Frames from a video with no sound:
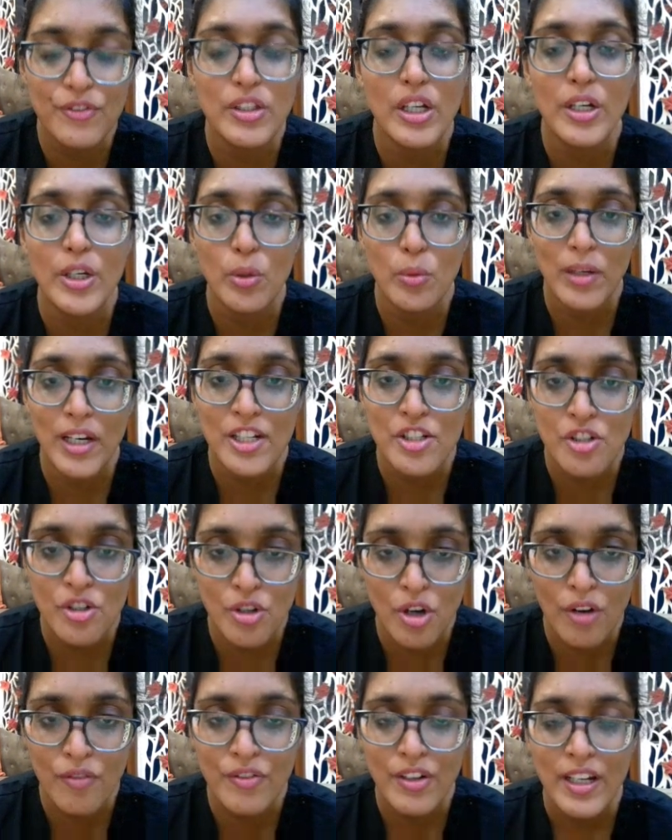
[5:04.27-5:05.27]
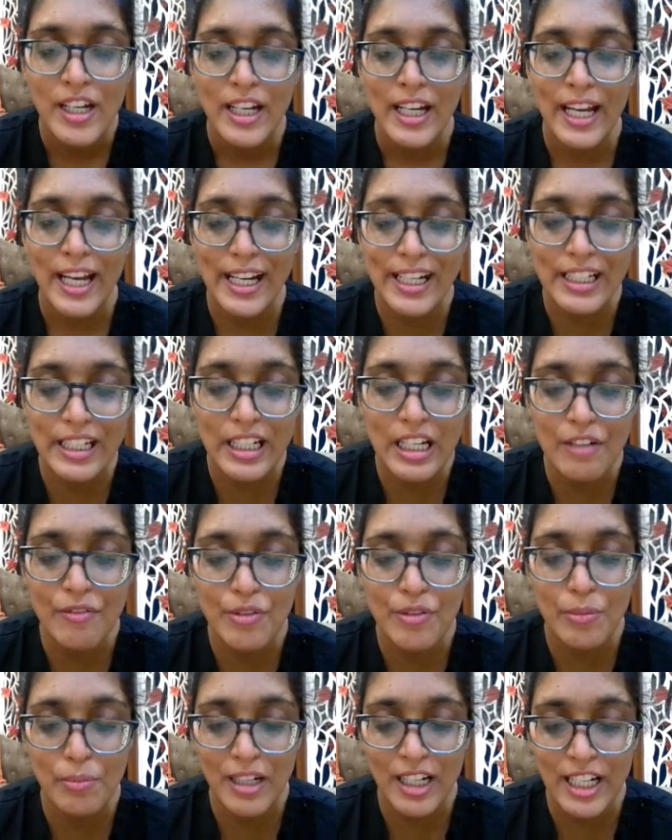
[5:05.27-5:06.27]
the duration of atrial
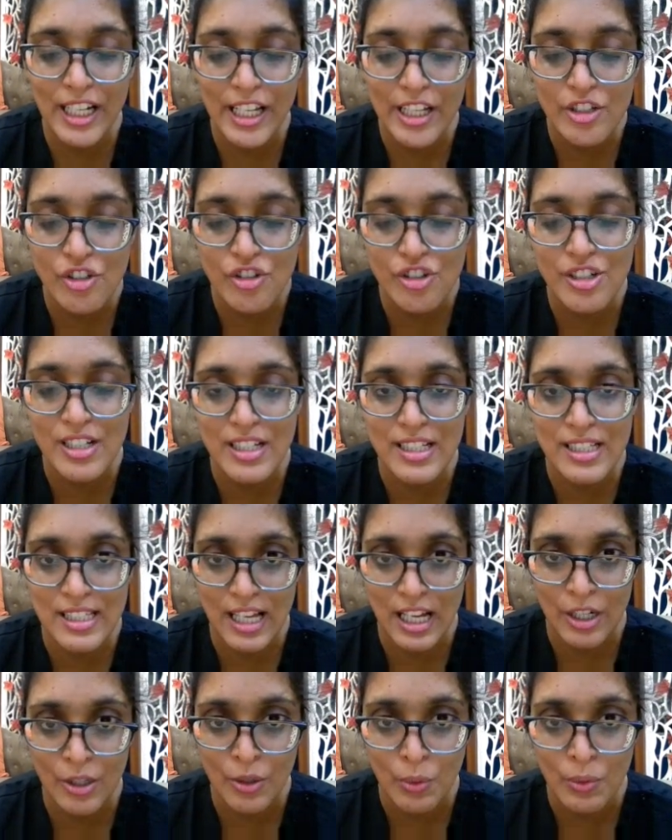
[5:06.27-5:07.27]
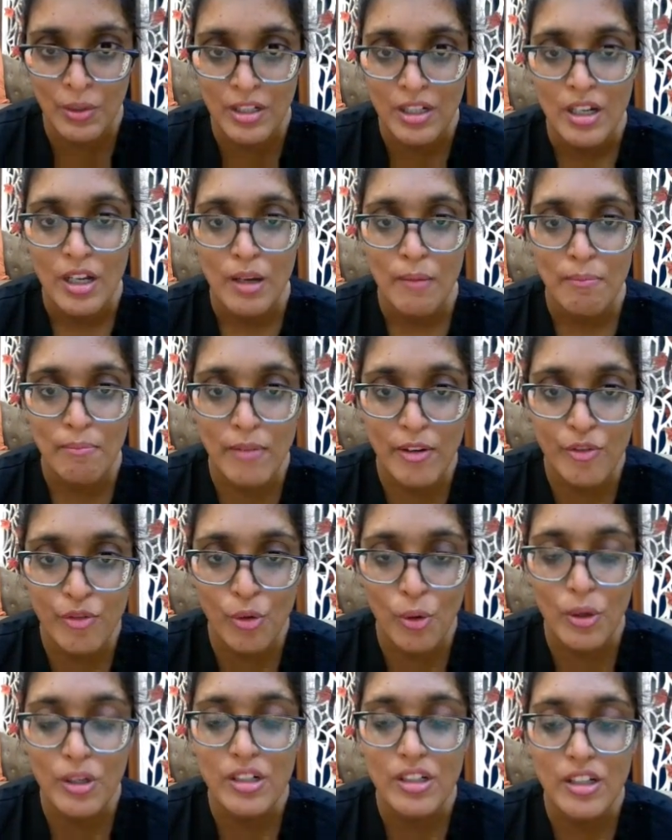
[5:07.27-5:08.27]
fibrillation is unknown
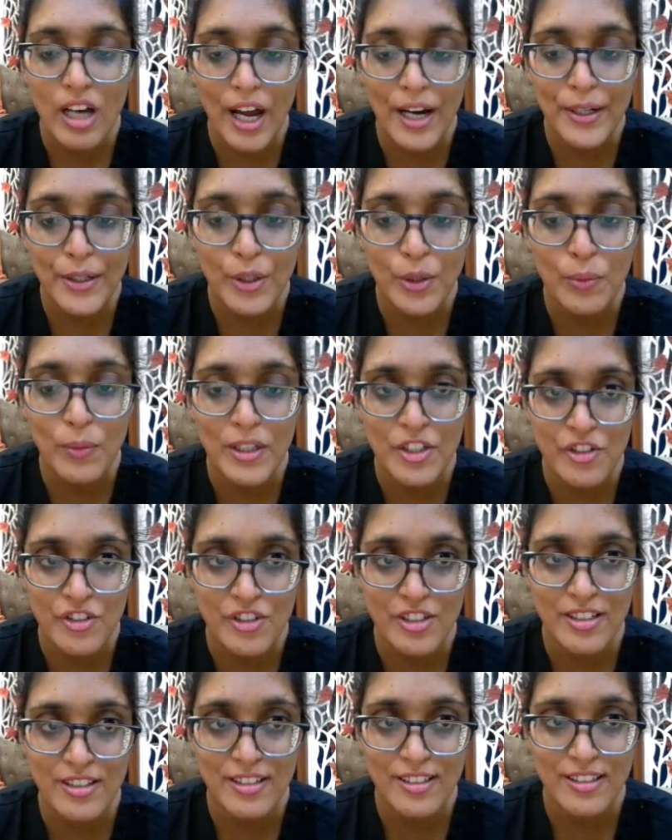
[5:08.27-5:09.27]
before cardioversion.